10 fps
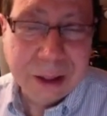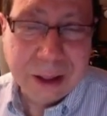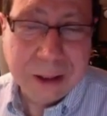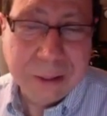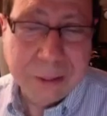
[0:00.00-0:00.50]

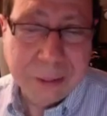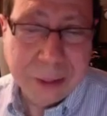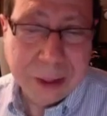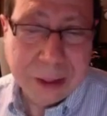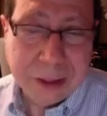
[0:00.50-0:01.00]

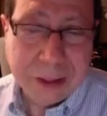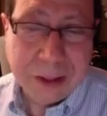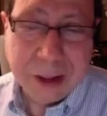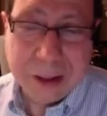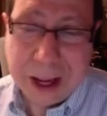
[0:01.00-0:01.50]

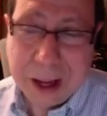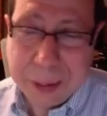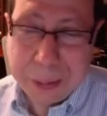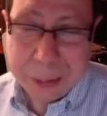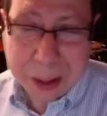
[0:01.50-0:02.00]
So yeah,
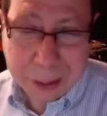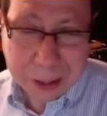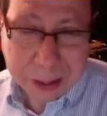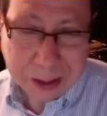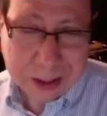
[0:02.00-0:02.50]
people play
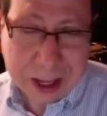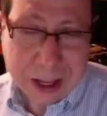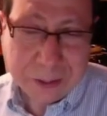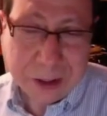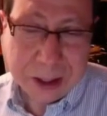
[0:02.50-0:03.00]
with this. It's
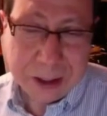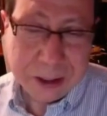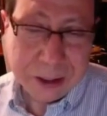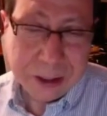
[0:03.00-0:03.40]
kind of fun.